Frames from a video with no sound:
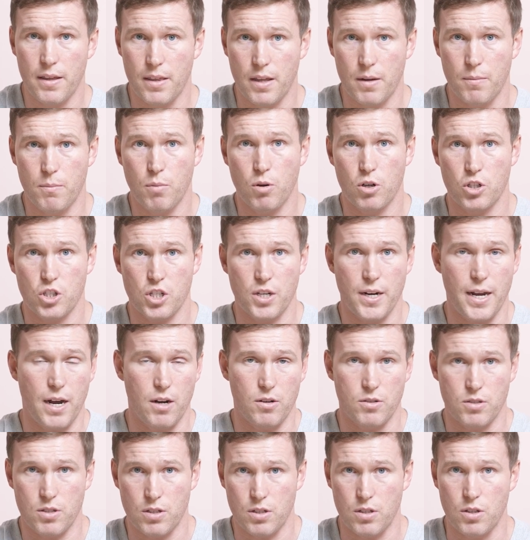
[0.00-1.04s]
and then push it
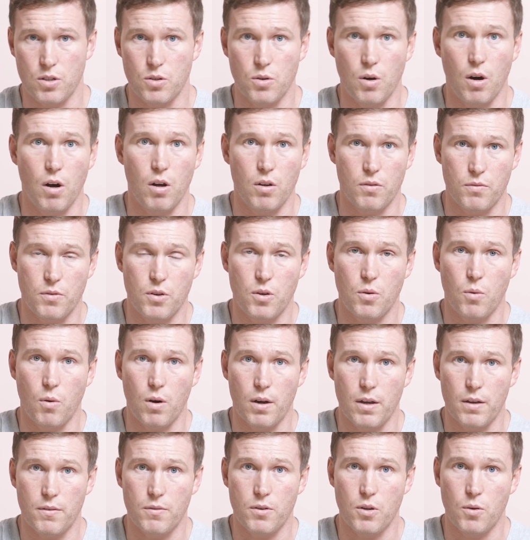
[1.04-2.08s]
out to you all if
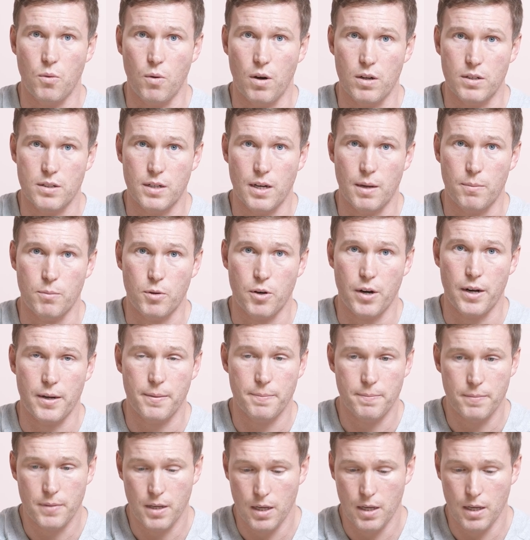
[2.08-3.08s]
you want to upgrade